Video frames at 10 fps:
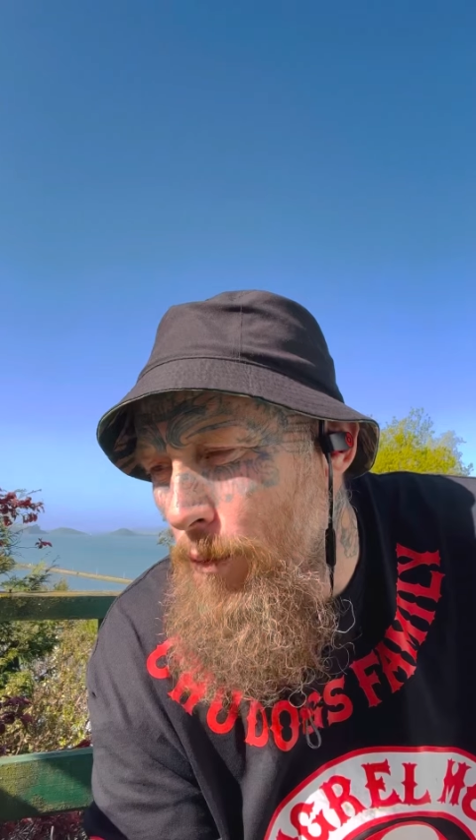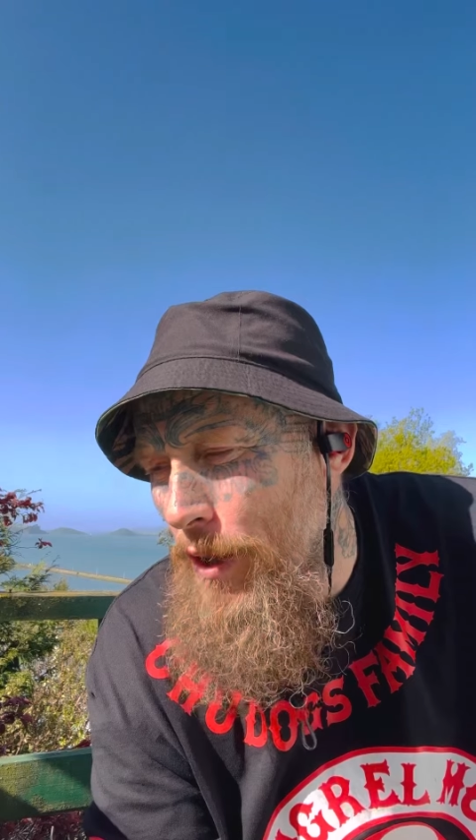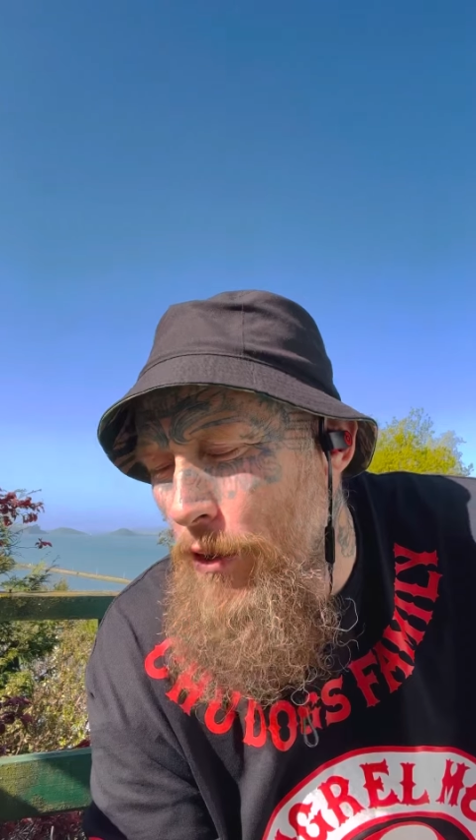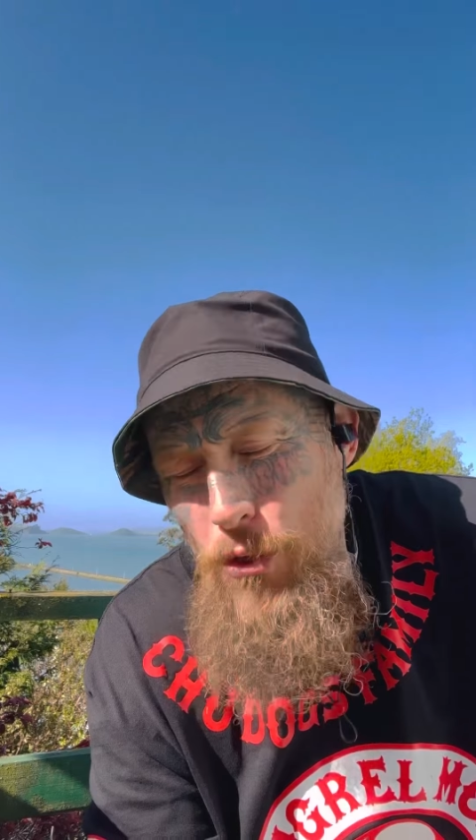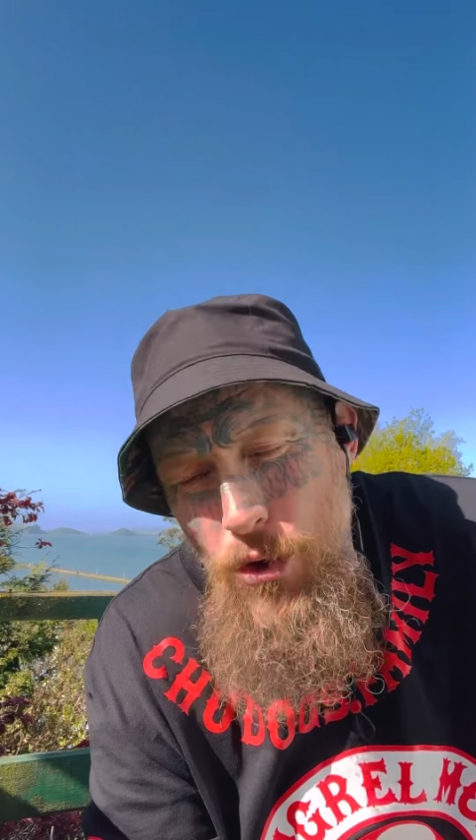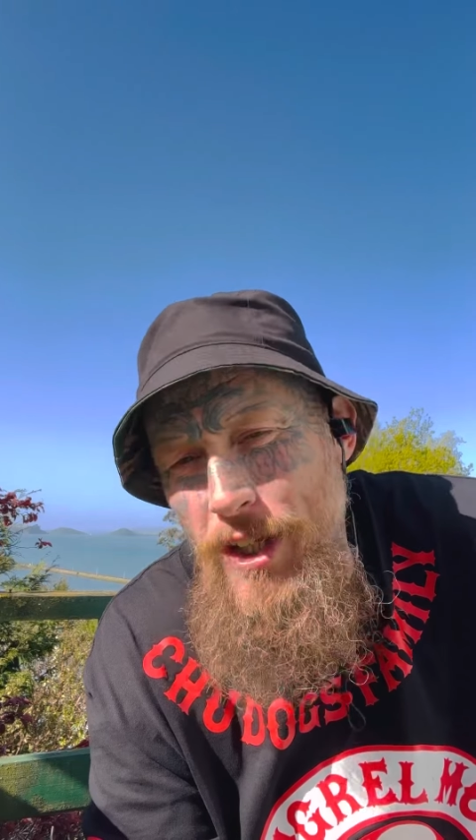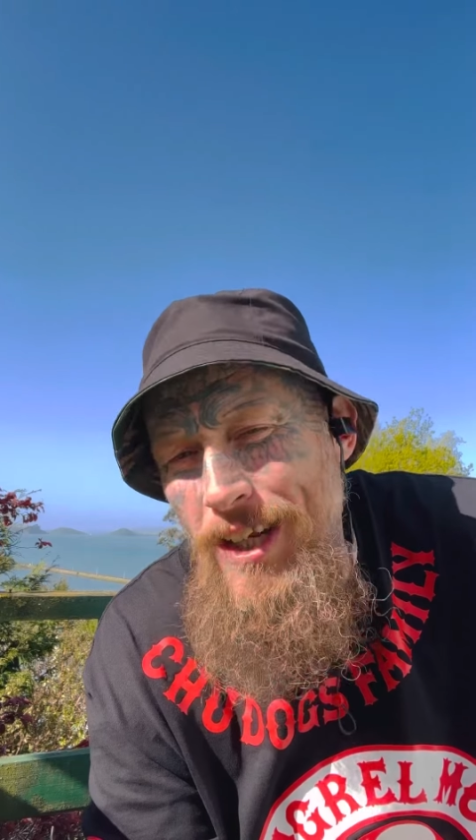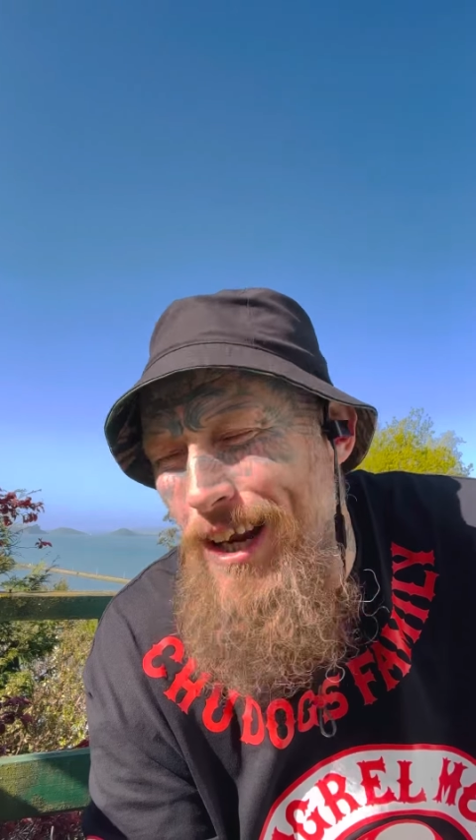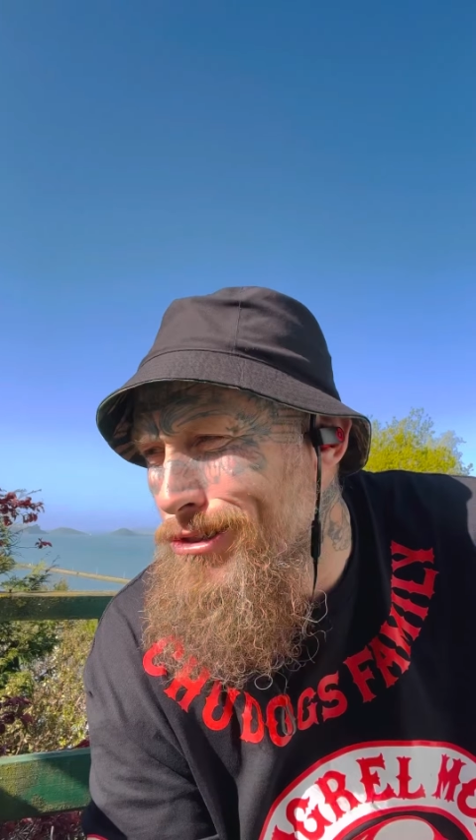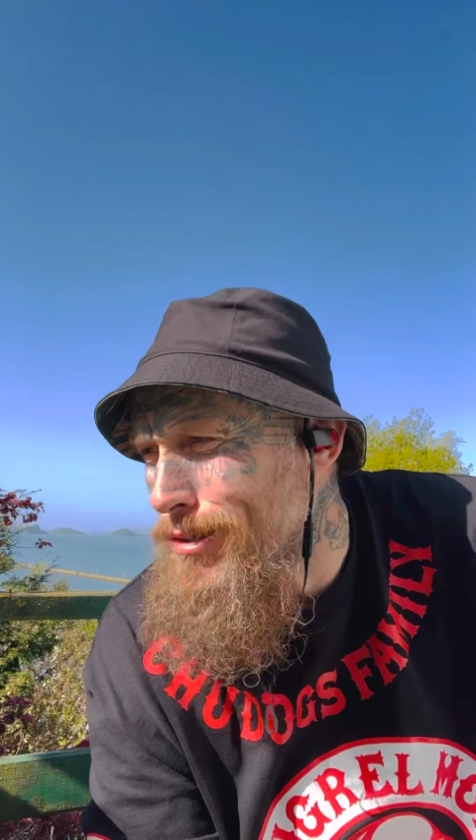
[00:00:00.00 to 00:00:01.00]
at
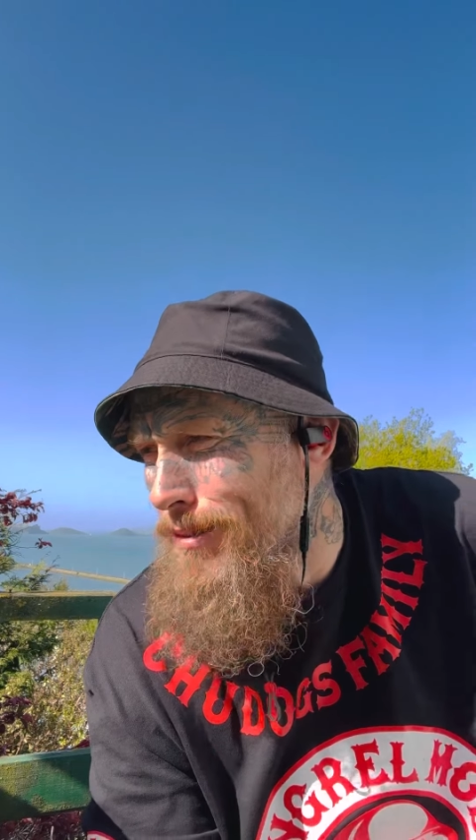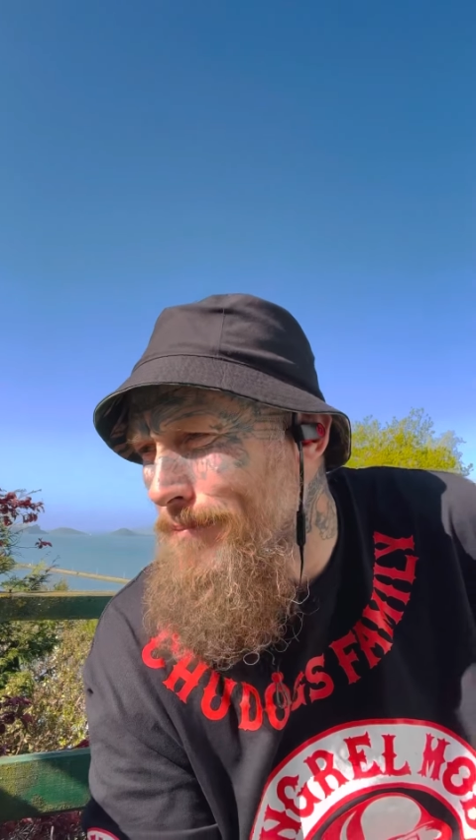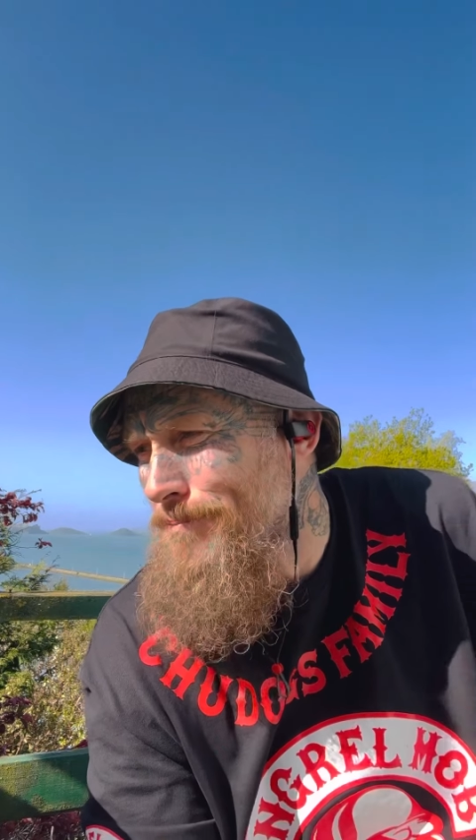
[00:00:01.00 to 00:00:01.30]
1300,